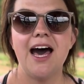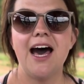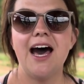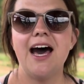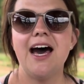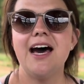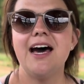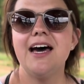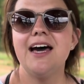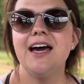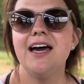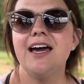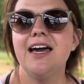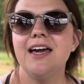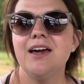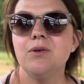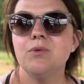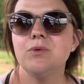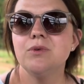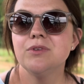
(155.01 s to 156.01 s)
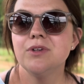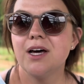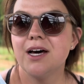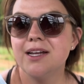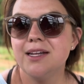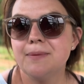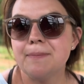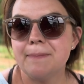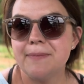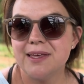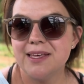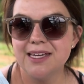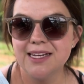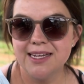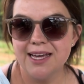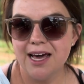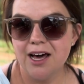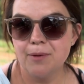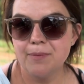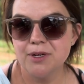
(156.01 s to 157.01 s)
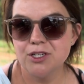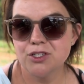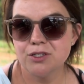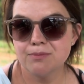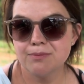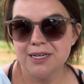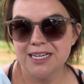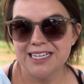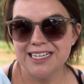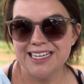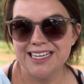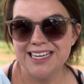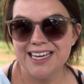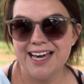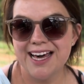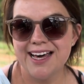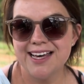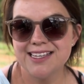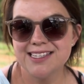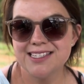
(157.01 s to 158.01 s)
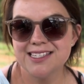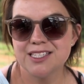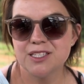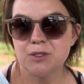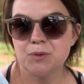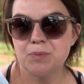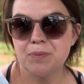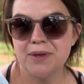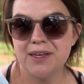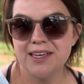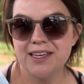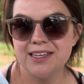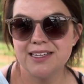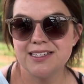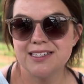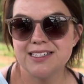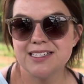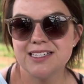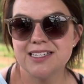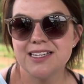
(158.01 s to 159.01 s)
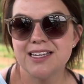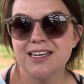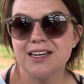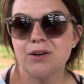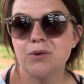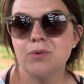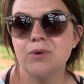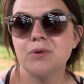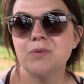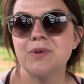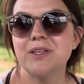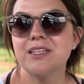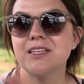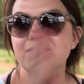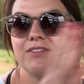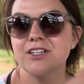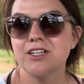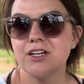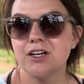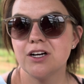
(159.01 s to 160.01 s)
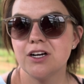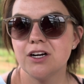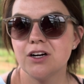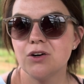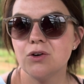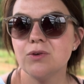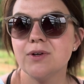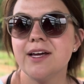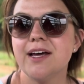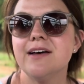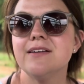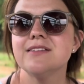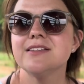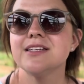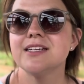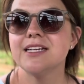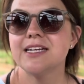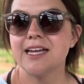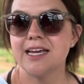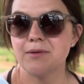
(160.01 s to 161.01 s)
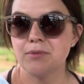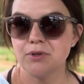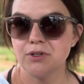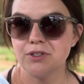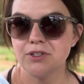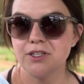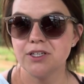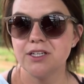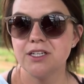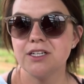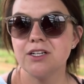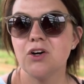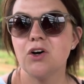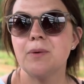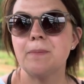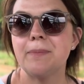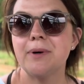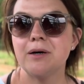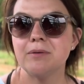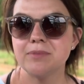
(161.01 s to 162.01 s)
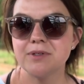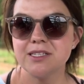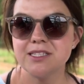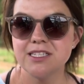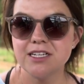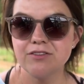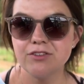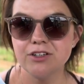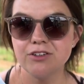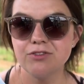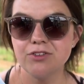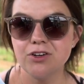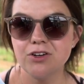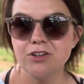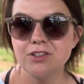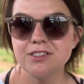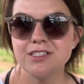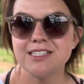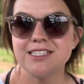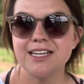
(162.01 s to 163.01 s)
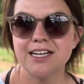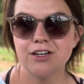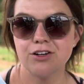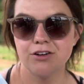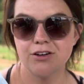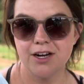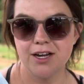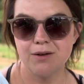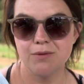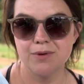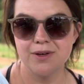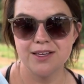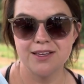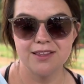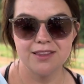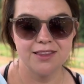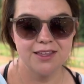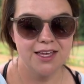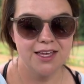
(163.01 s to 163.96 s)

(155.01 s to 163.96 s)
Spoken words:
I will not admit how much money I spent when we lived in our old house in a neighborhood on pumpkins every fall to decorate with.